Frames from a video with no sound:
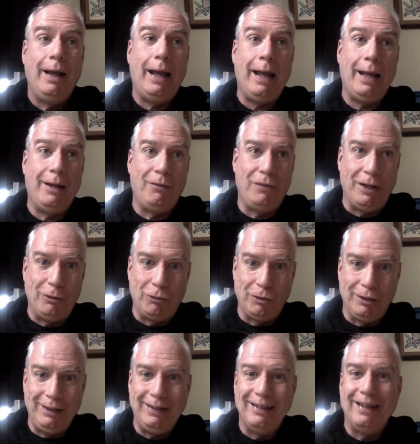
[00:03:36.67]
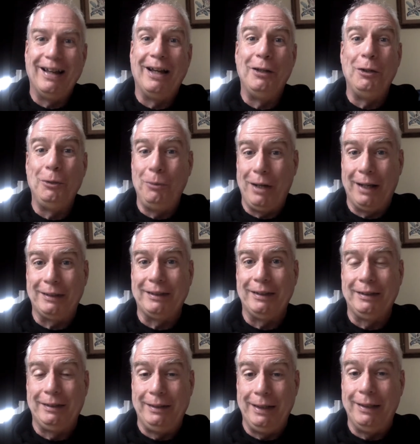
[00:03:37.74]
And eventually, a new
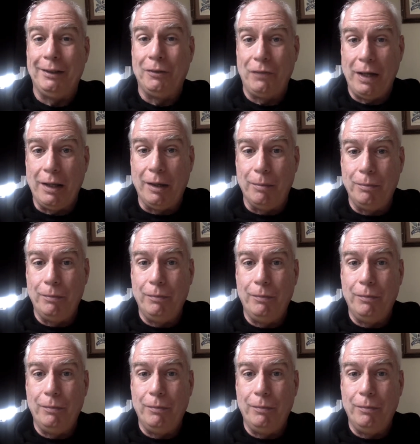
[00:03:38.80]
nexus did develop.